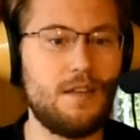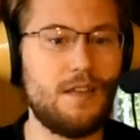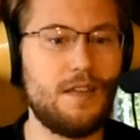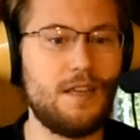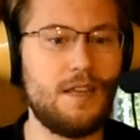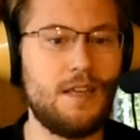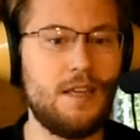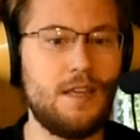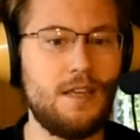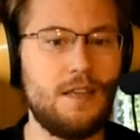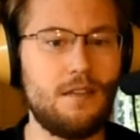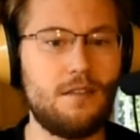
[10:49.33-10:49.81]

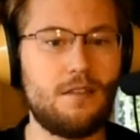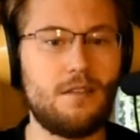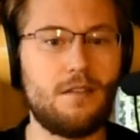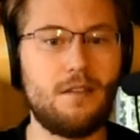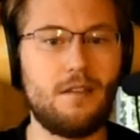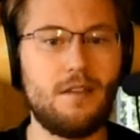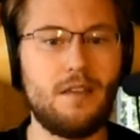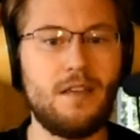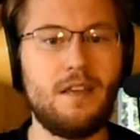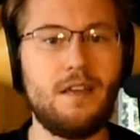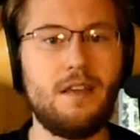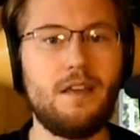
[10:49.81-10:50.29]
he
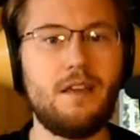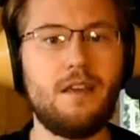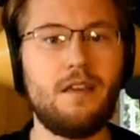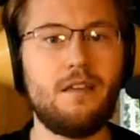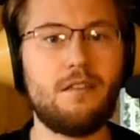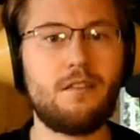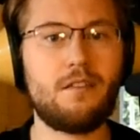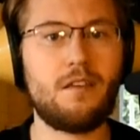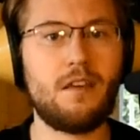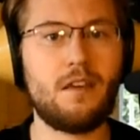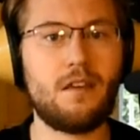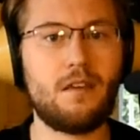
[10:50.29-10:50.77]

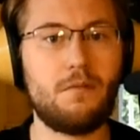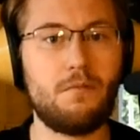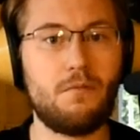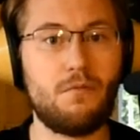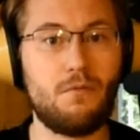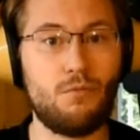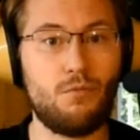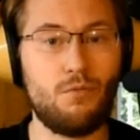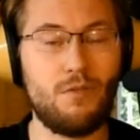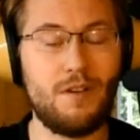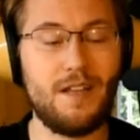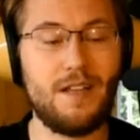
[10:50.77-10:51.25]
is a
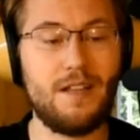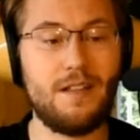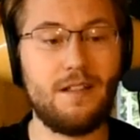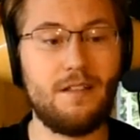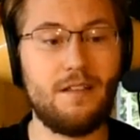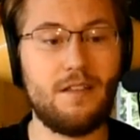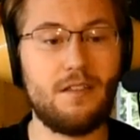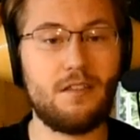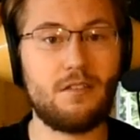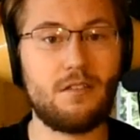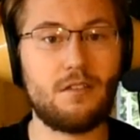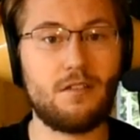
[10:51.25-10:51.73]

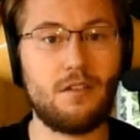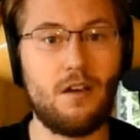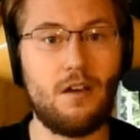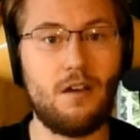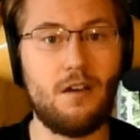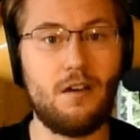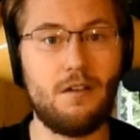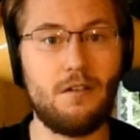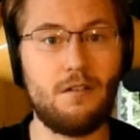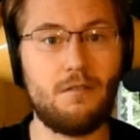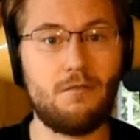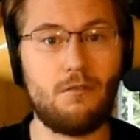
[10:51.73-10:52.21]
really
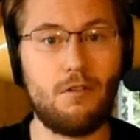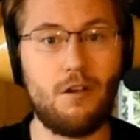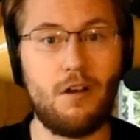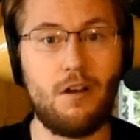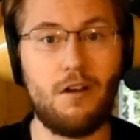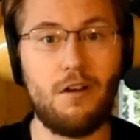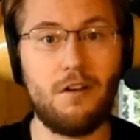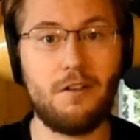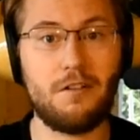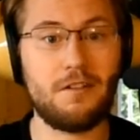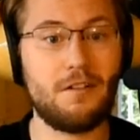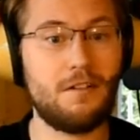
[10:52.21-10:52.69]

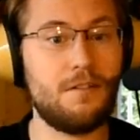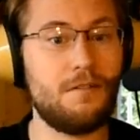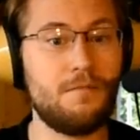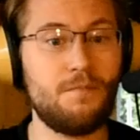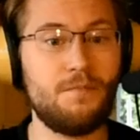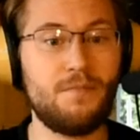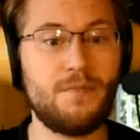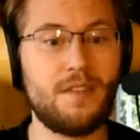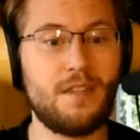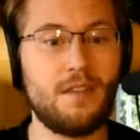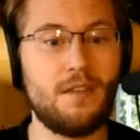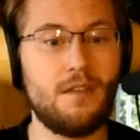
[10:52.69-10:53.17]
strong
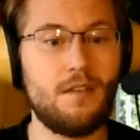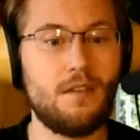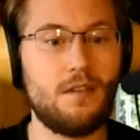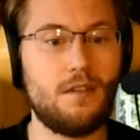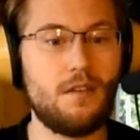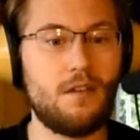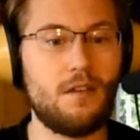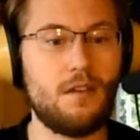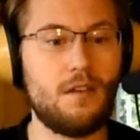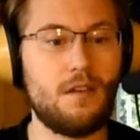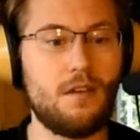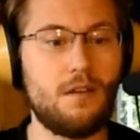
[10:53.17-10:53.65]

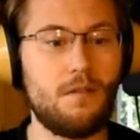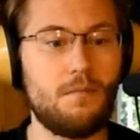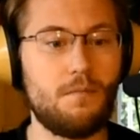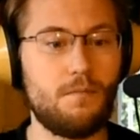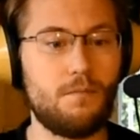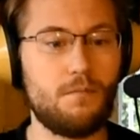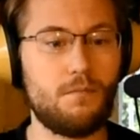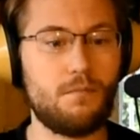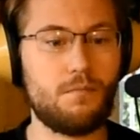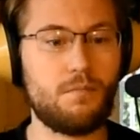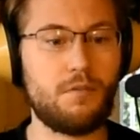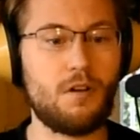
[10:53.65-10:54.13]

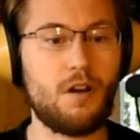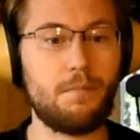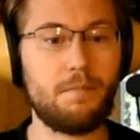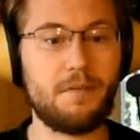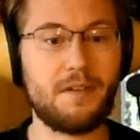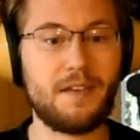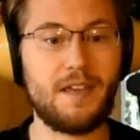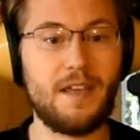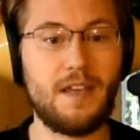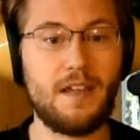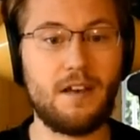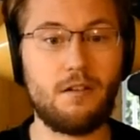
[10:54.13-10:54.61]

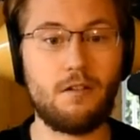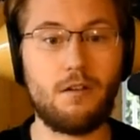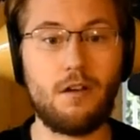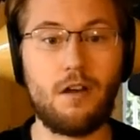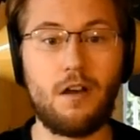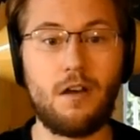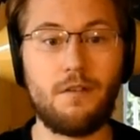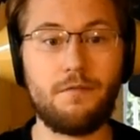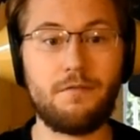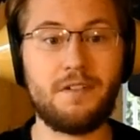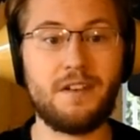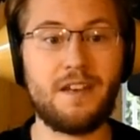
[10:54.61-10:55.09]
propagator
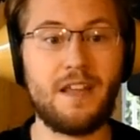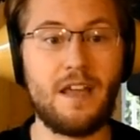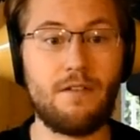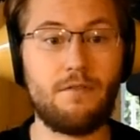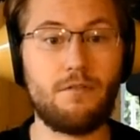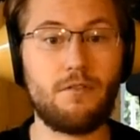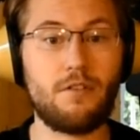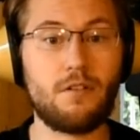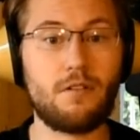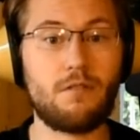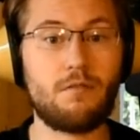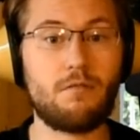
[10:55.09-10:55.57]
of
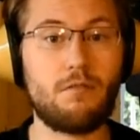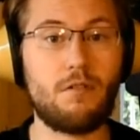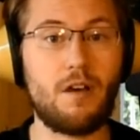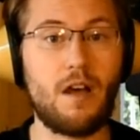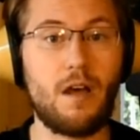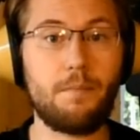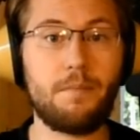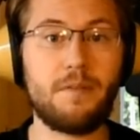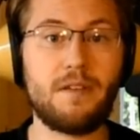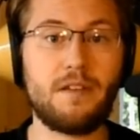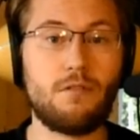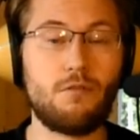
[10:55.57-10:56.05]
never
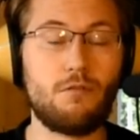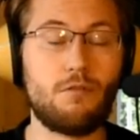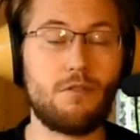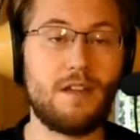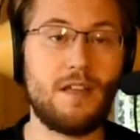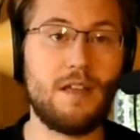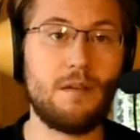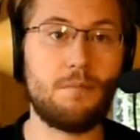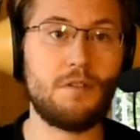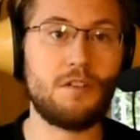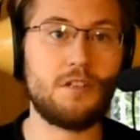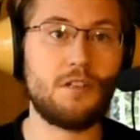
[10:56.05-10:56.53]
cropping your
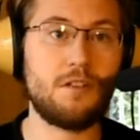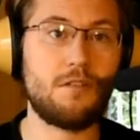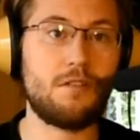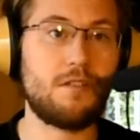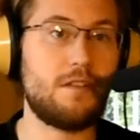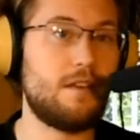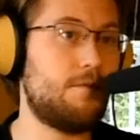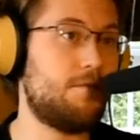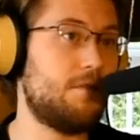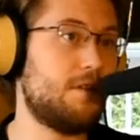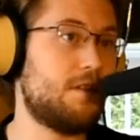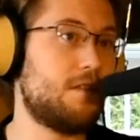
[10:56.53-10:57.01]
images
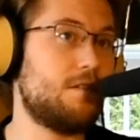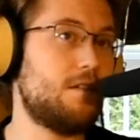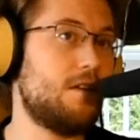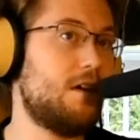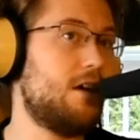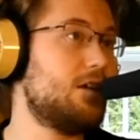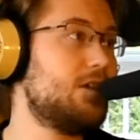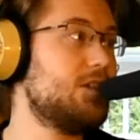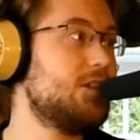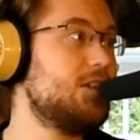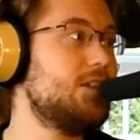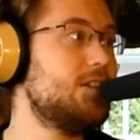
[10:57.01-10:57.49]
if it's
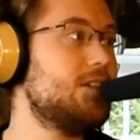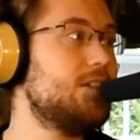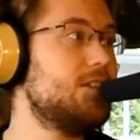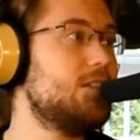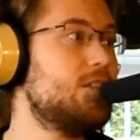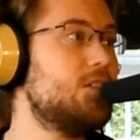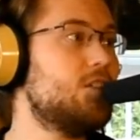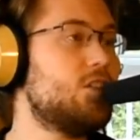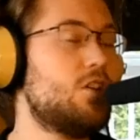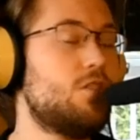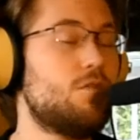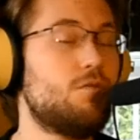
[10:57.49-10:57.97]
not,
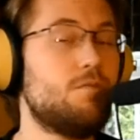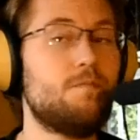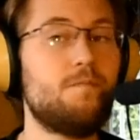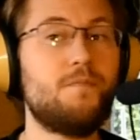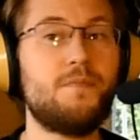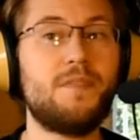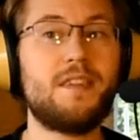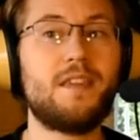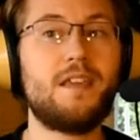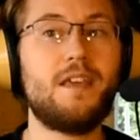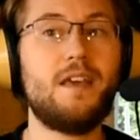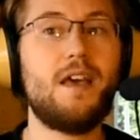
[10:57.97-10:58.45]

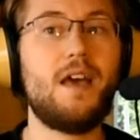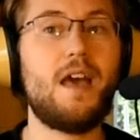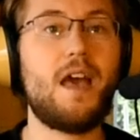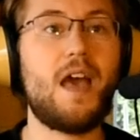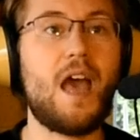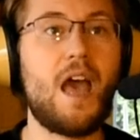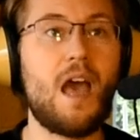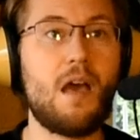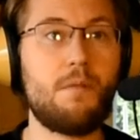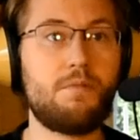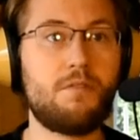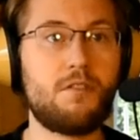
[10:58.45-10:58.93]

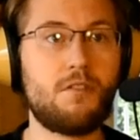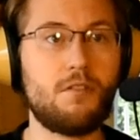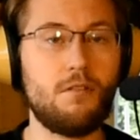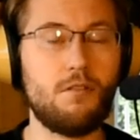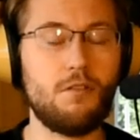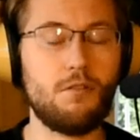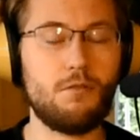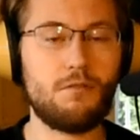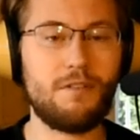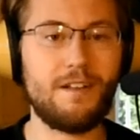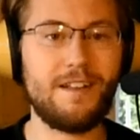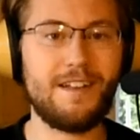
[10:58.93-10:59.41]

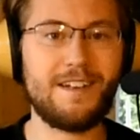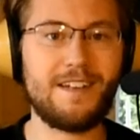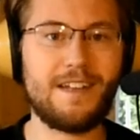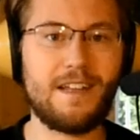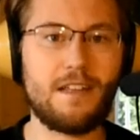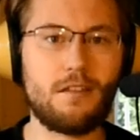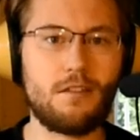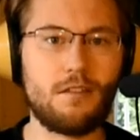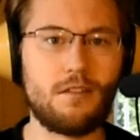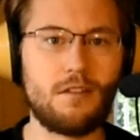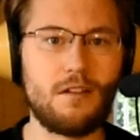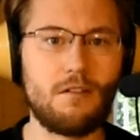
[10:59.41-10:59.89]
absolutely
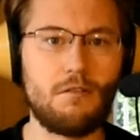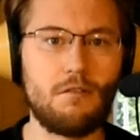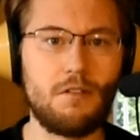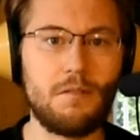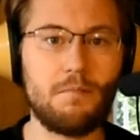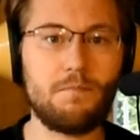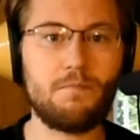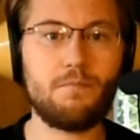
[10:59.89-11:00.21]
necessary.